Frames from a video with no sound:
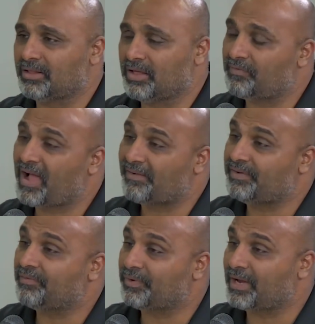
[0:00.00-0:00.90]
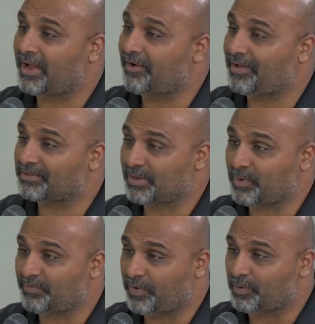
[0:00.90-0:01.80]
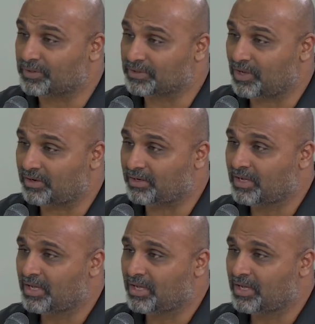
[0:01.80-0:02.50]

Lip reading: the 5 different areas that we focus on.